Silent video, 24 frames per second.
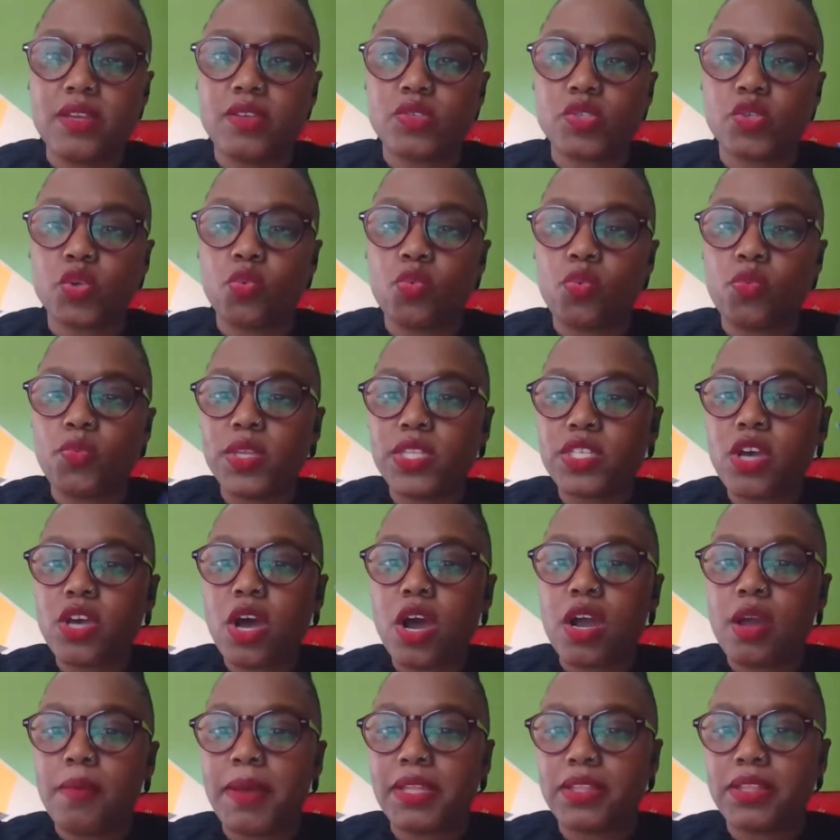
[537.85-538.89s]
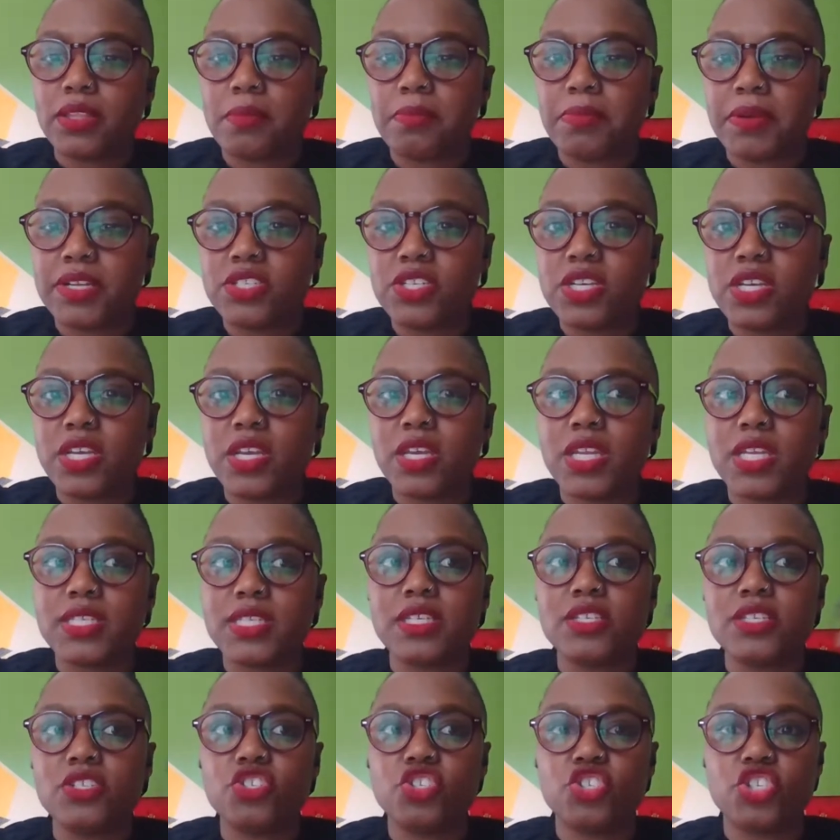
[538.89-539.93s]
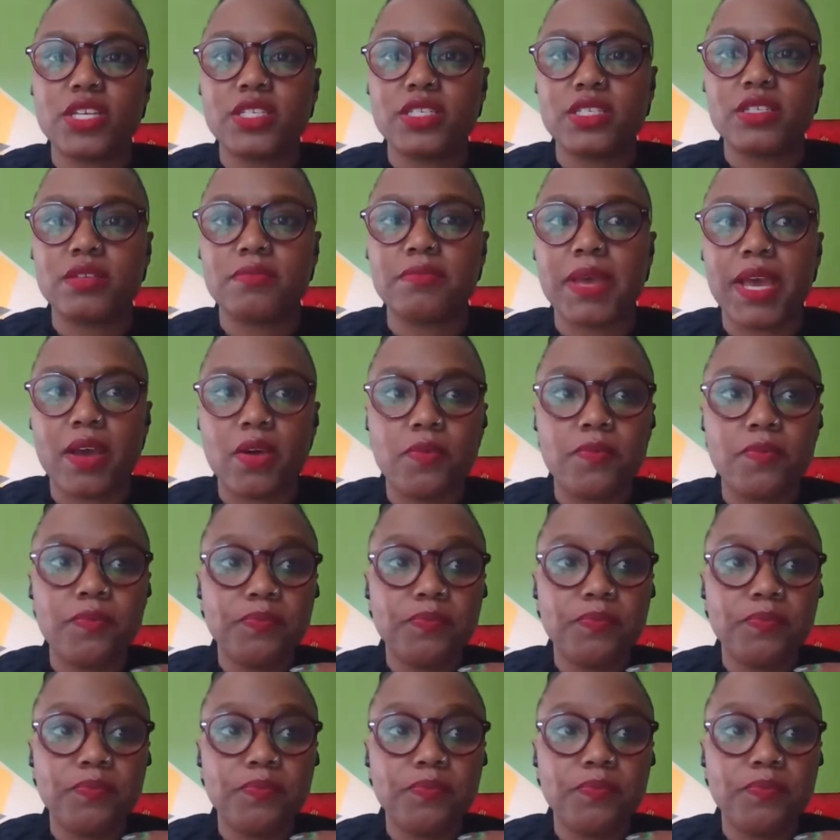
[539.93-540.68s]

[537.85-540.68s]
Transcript: So when we talk about the budget, it isn't just about